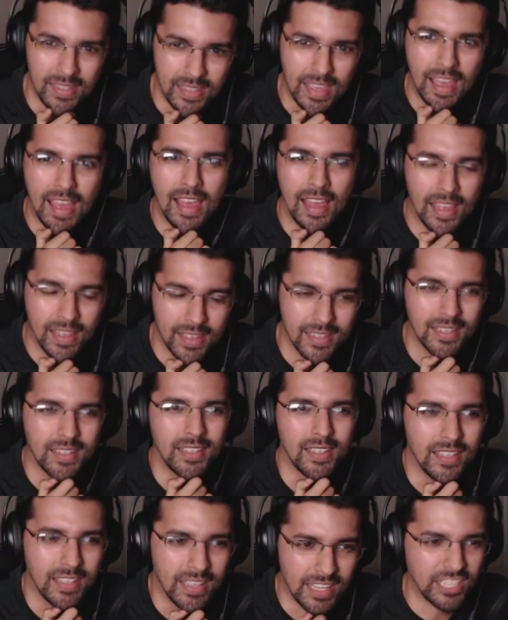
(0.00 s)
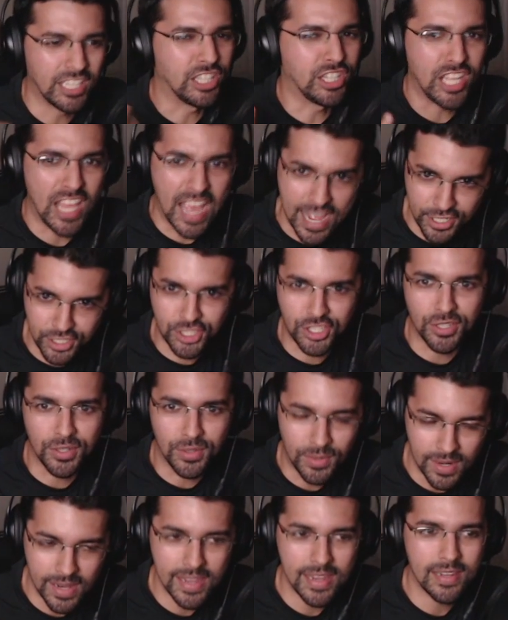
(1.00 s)
Yeah. And then the action,
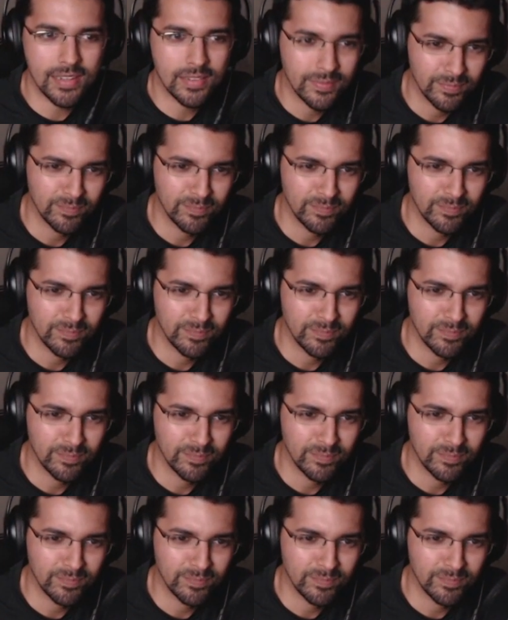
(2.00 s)
right?